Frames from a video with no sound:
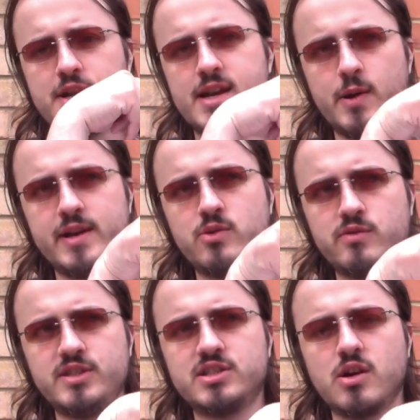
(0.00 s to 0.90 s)
Now, he'd
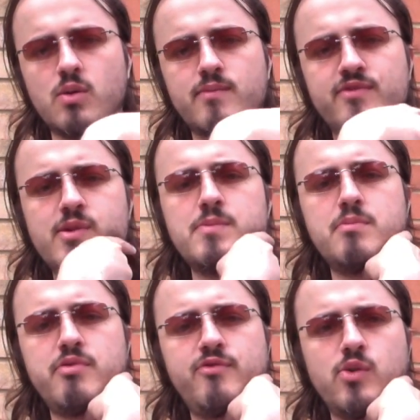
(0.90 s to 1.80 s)
already stolen from them
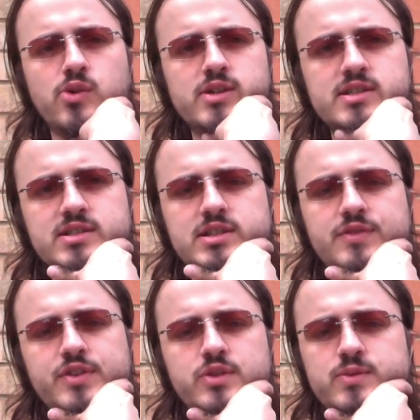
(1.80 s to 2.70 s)
before a
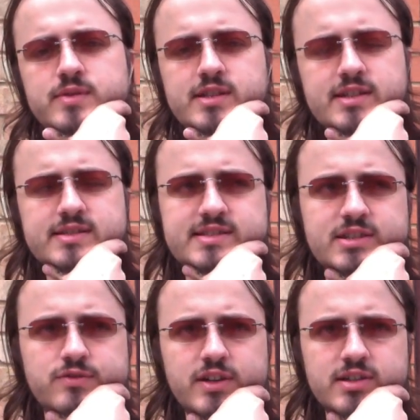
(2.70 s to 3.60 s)
few
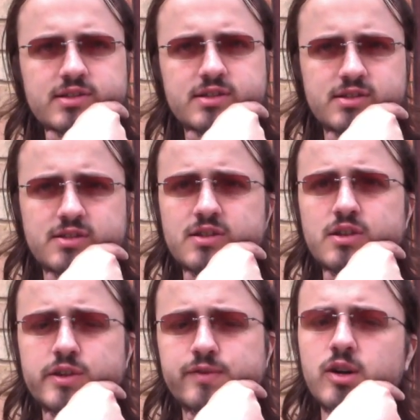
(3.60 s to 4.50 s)
silver
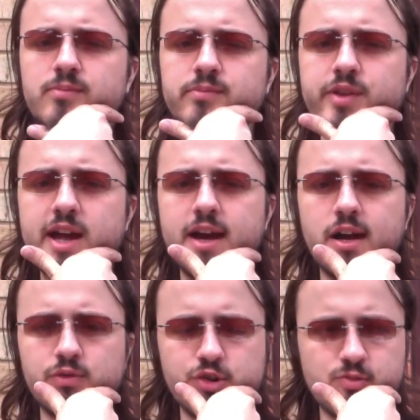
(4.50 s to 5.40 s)
from
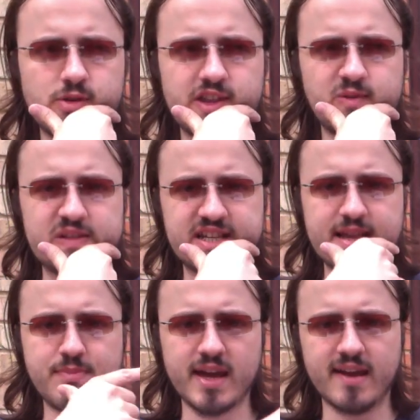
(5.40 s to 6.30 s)
their room when they were
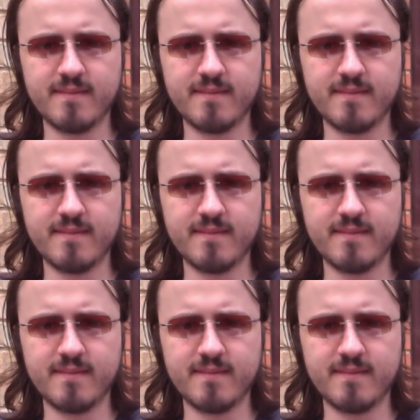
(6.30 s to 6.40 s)
sleeping.